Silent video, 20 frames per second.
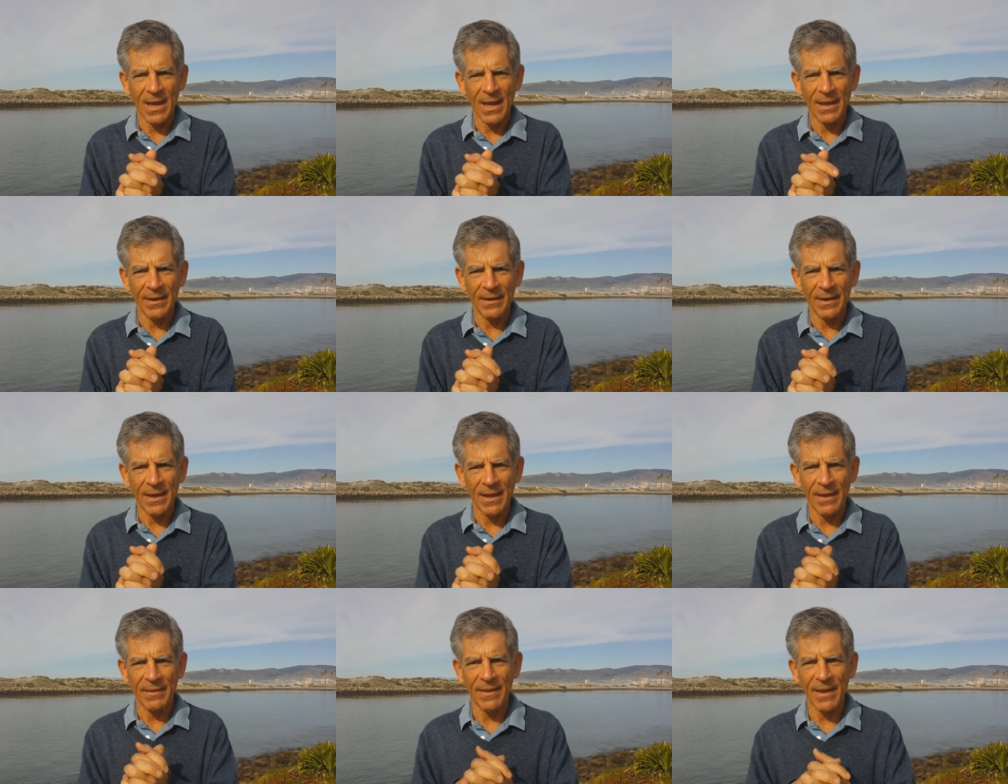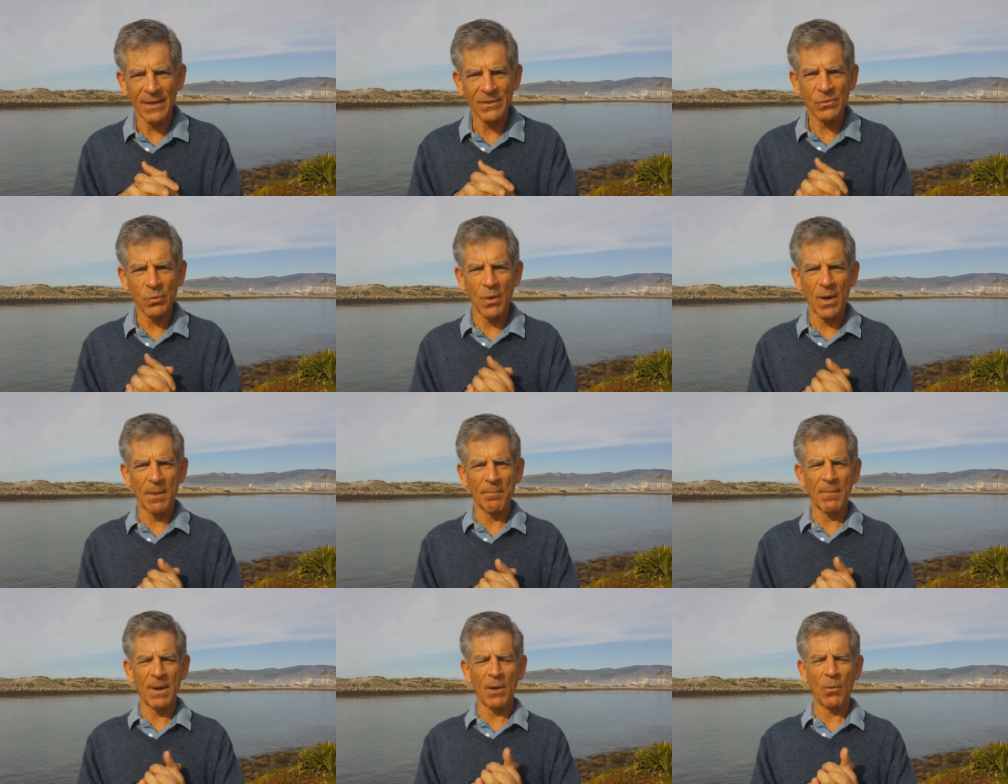And, and that's
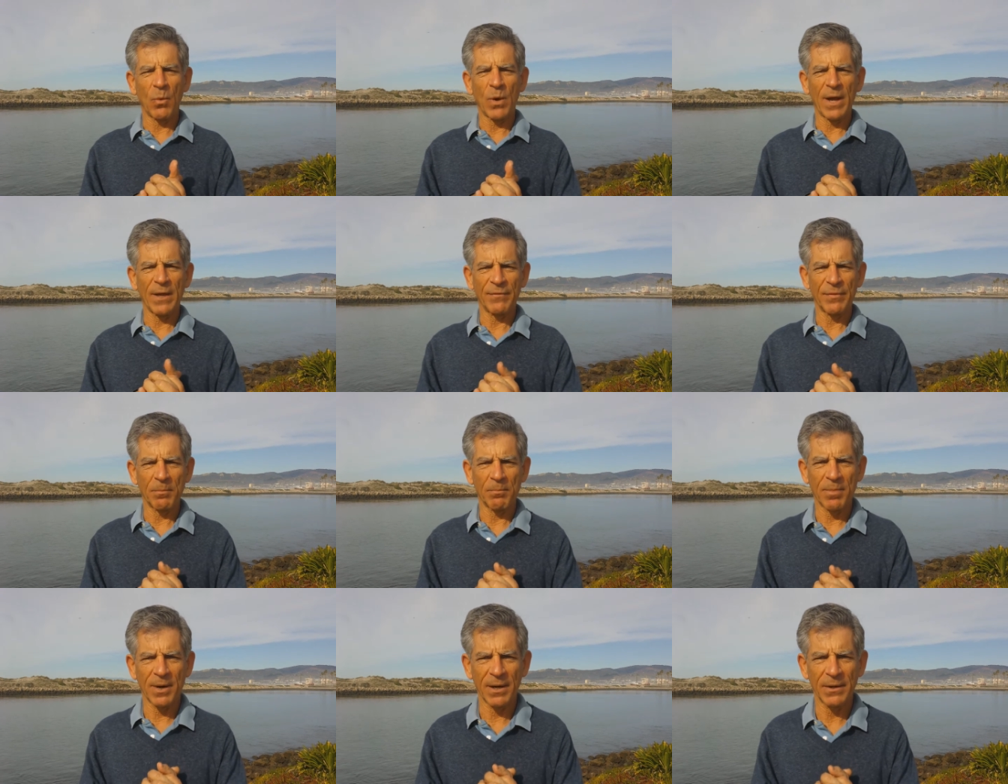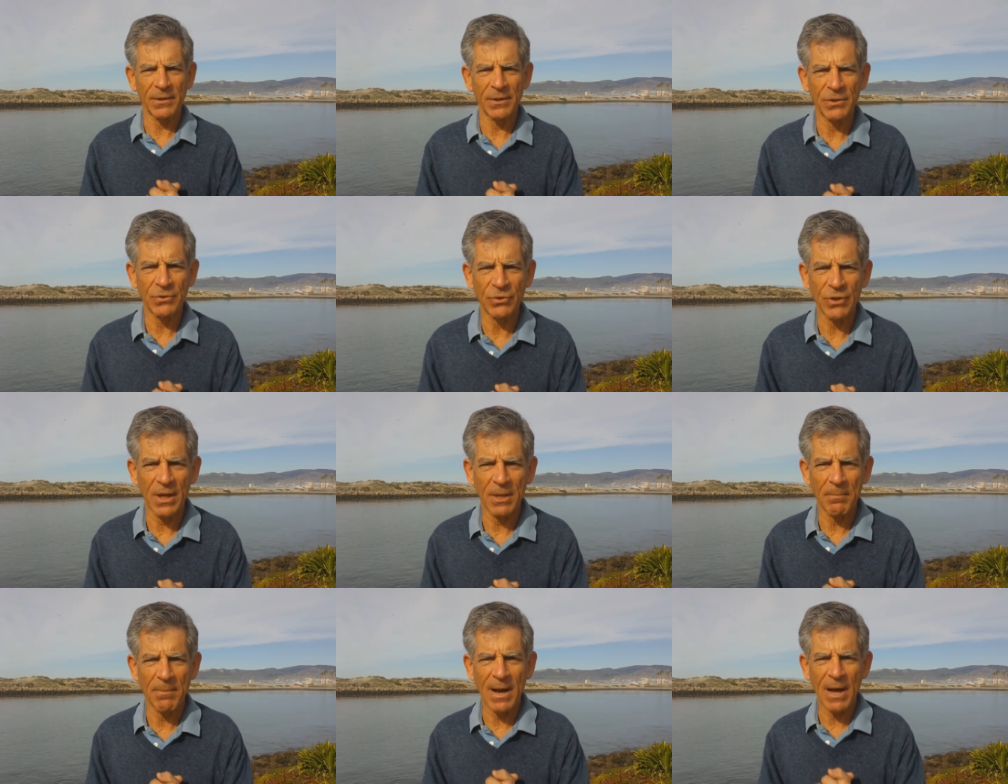why my wife and partner
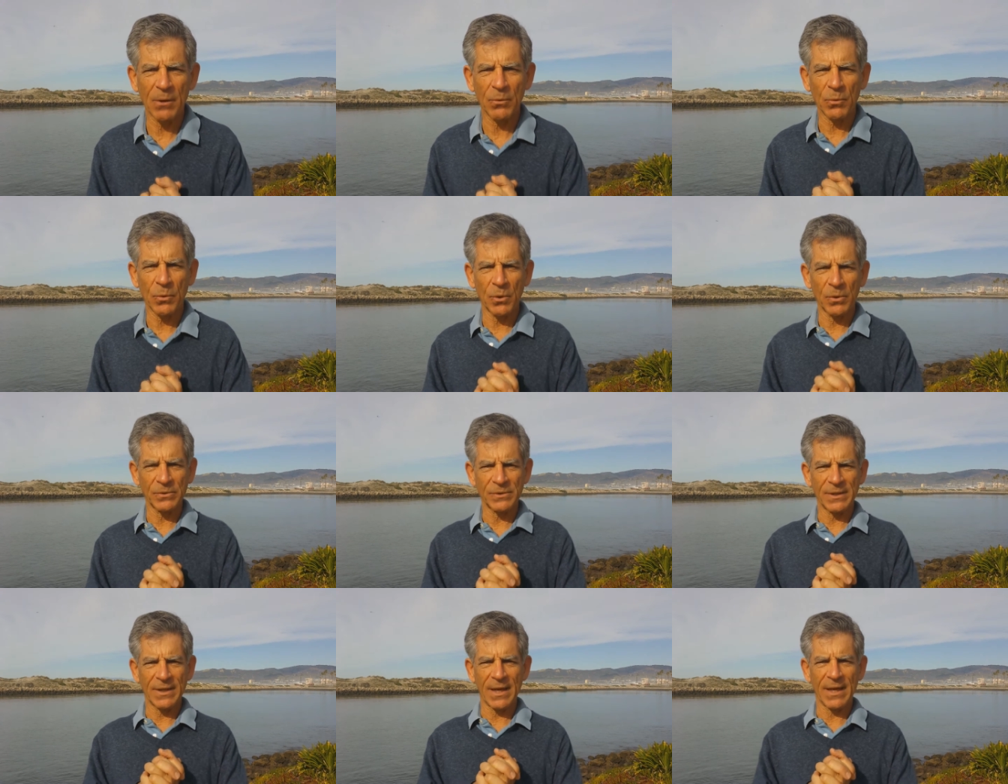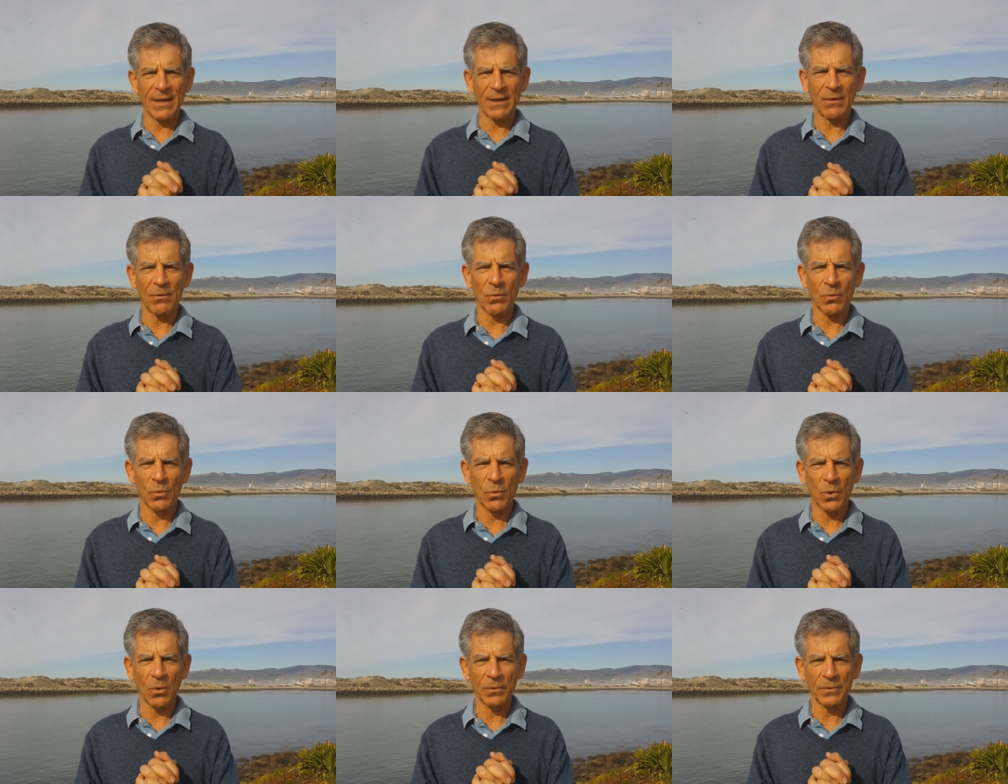Jane Mountrose and
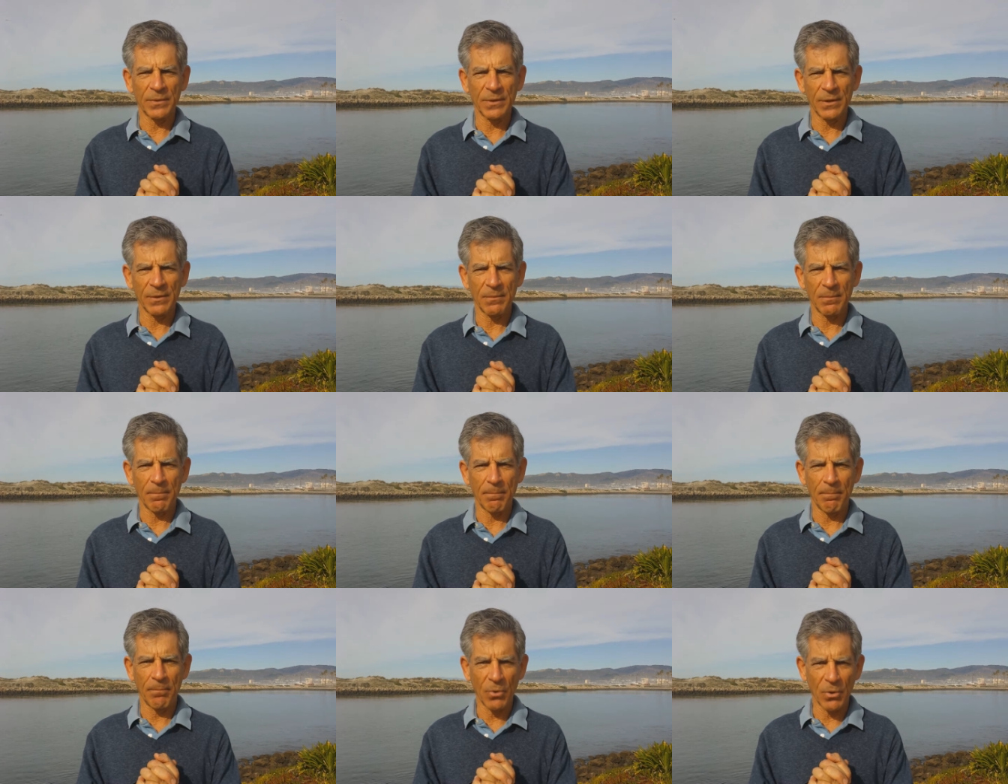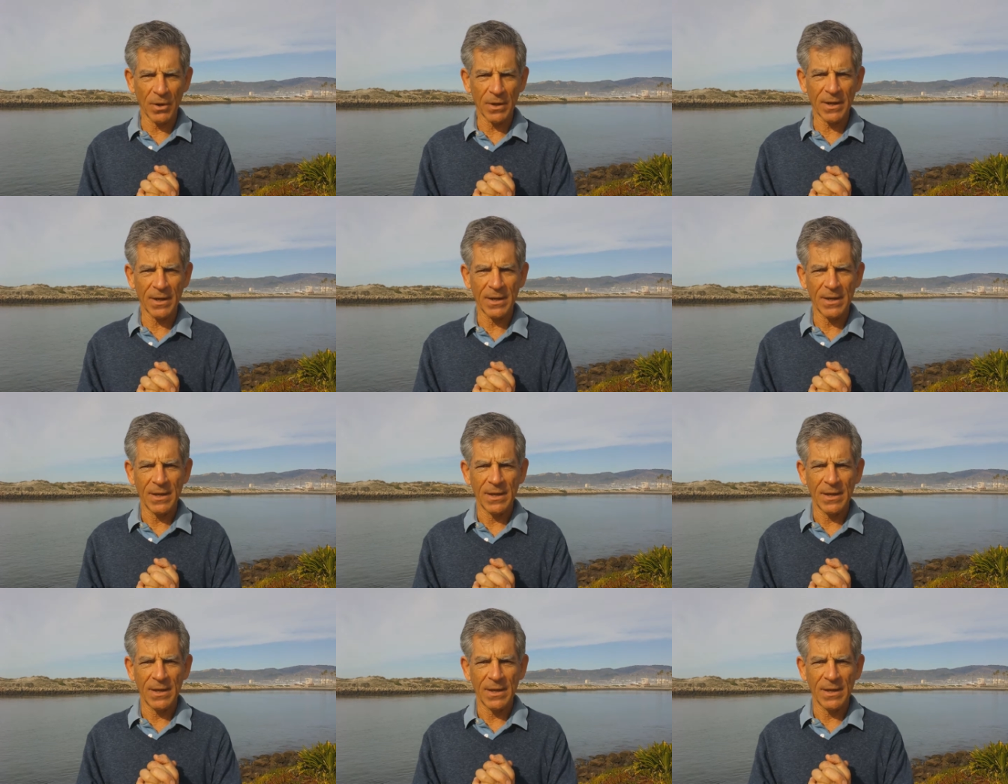I wrote the book,